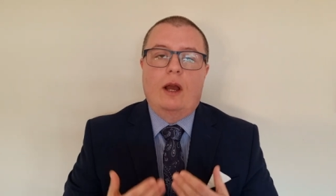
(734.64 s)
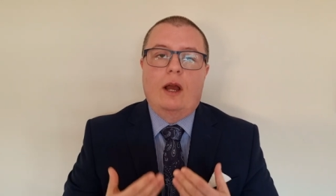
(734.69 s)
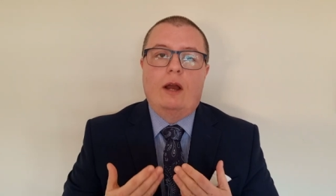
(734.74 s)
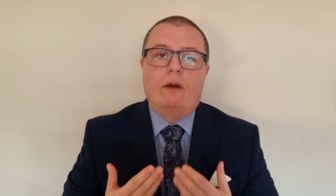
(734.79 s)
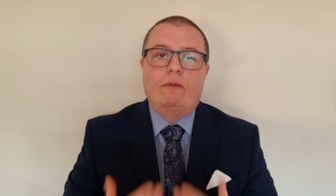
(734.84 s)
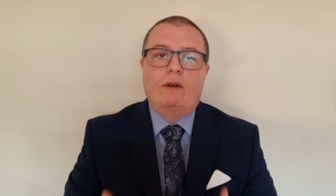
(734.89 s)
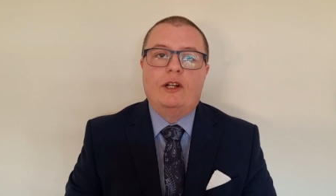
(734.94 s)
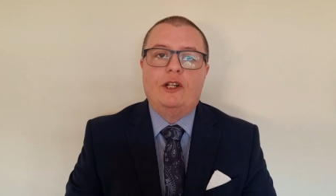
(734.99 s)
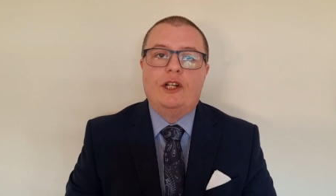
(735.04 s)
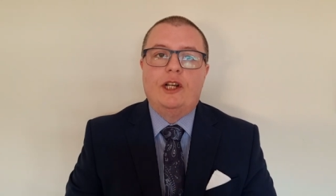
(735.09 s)

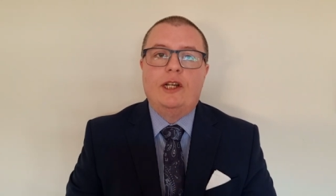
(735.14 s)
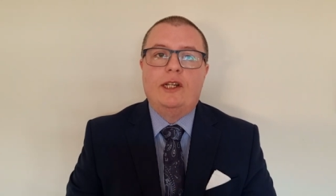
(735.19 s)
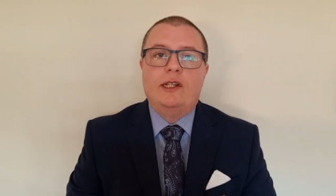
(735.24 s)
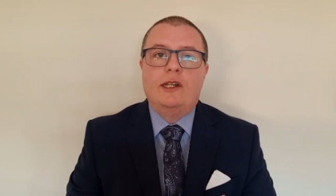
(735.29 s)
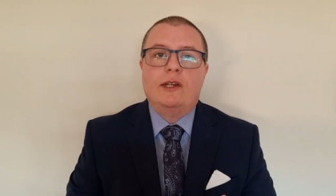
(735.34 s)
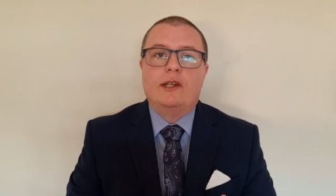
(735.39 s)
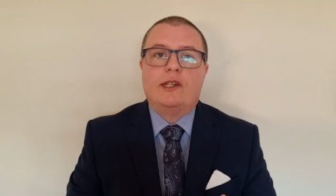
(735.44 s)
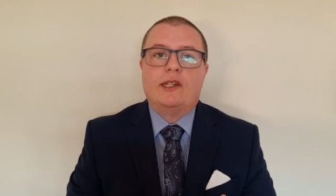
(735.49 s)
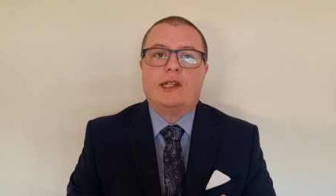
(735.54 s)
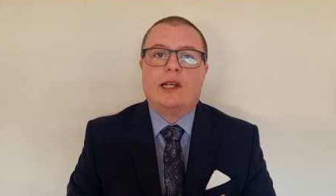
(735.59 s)
And when
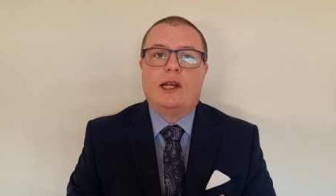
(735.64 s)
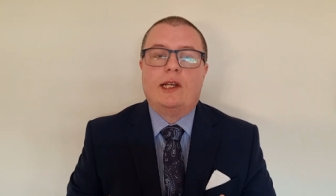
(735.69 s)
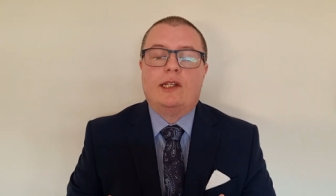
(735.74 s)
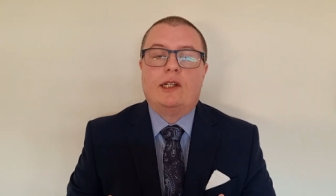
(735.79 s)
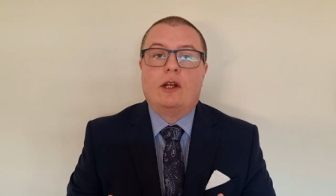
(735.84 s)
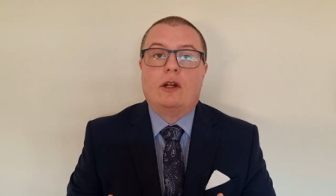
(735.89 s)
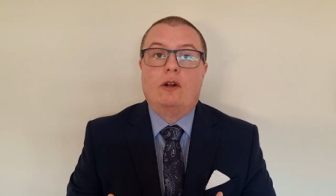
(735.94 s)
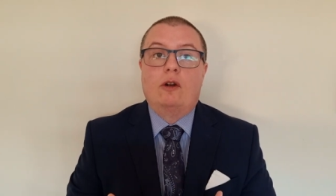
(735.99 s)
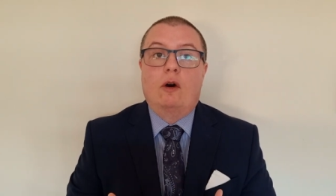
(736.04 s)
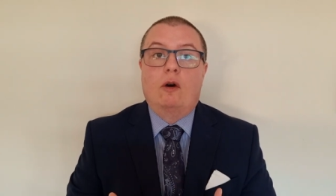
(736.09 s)
Jesus says
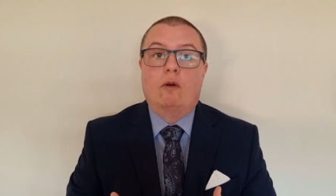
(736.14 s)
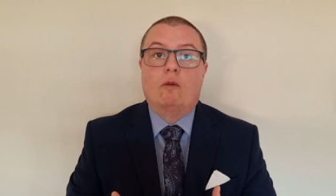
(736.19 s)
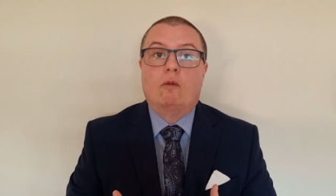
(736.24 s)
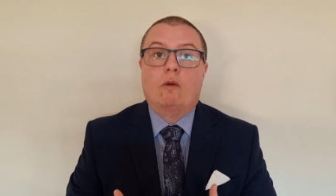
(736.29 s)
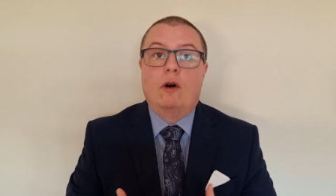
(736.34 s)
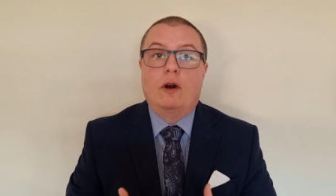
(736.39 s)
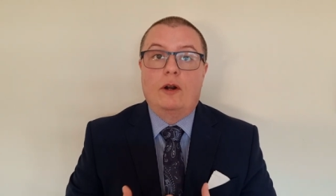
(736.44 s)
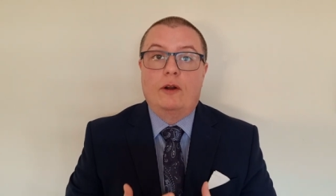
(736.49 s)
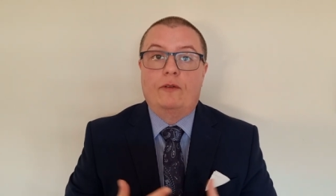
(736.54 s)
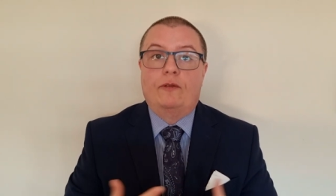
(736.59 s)
that not
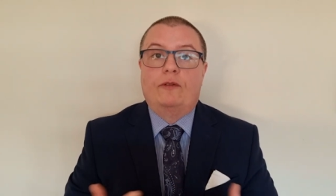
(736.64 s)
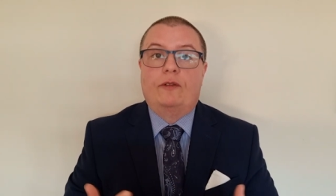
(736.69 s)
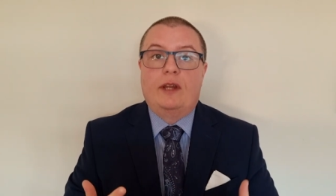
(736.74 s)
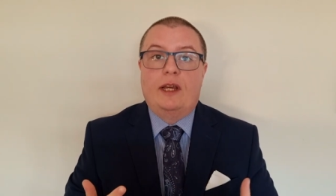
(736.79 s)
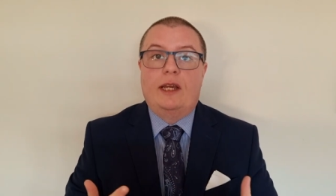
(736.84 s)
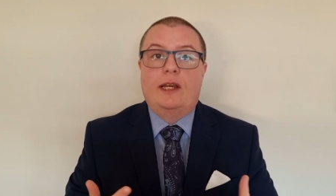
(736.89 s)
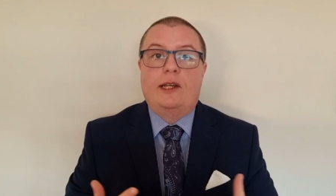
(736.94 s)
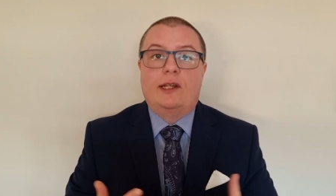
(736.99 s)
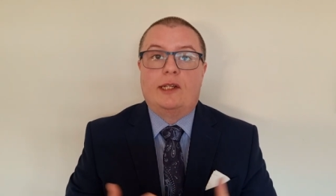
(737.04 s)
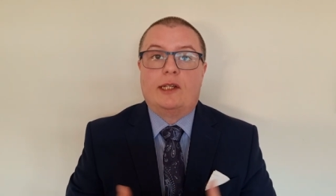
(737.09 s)
one of
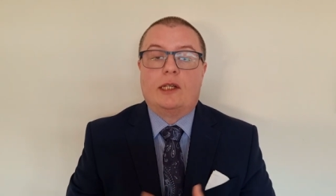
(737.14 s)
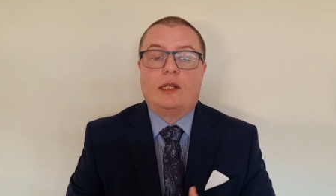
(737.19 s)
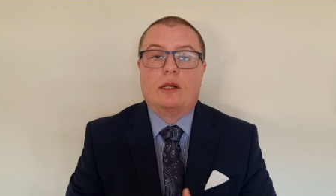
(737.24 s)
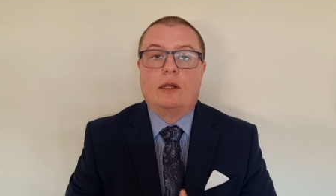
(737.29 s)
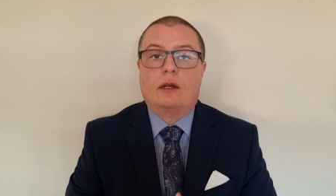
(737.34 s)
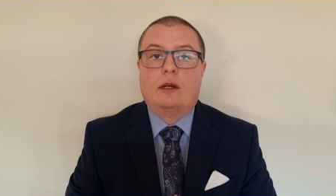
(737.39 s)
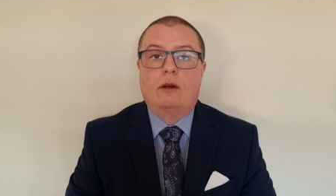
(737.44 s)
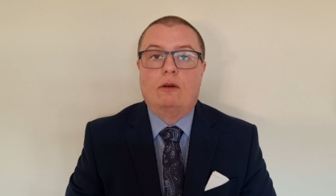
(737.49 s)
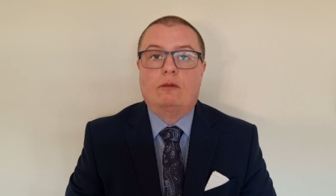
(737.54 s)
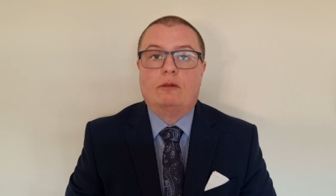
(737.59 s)
these
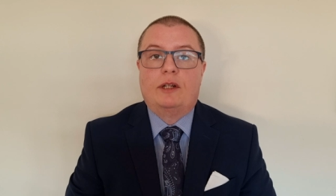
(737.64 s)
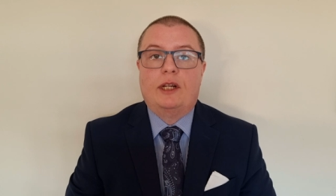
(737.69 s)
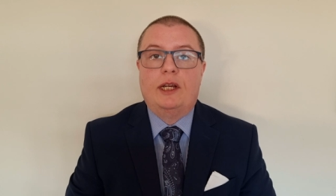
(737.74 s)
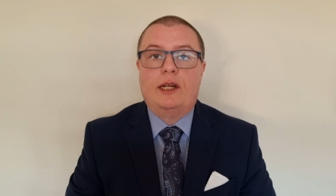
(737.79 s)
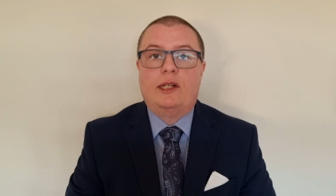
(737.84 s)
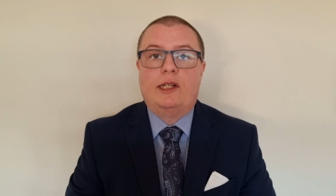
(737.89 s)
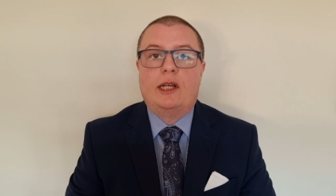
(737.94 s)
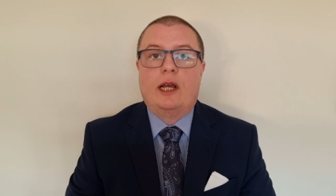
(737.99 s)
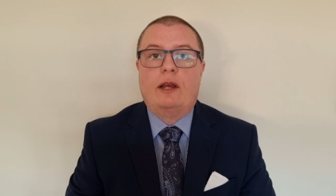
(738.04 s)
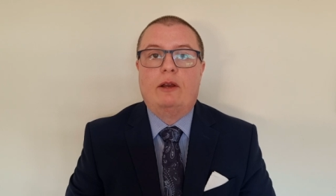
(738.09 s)
little
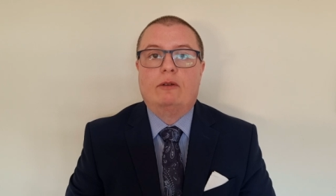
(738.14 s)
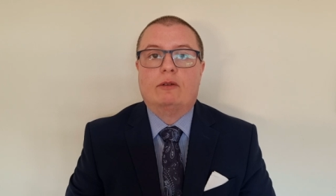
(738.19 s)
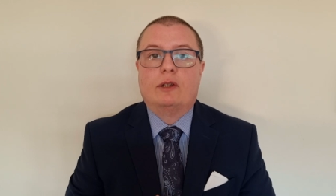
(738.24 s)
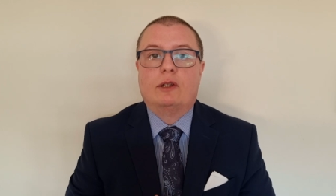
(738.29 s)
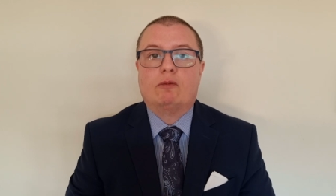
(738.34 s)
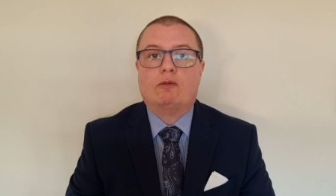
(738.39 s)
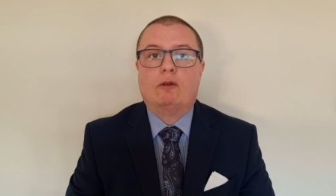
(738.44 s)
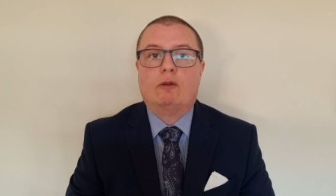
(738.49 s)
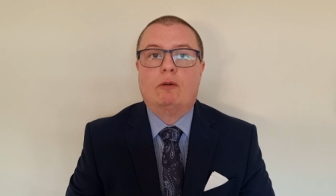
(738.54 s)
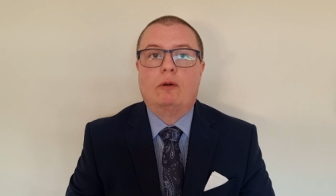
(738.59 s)

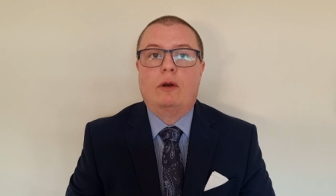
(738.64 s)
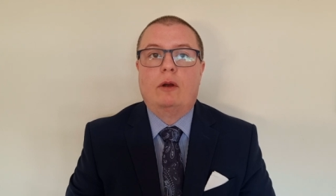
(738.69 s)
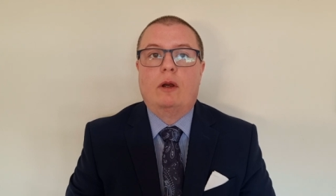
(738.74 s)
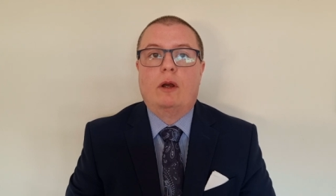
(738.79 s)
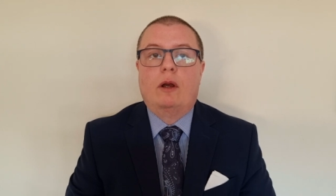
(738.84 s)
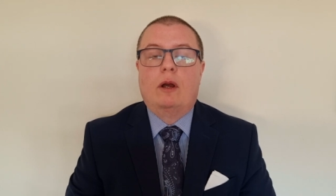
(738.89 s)
details will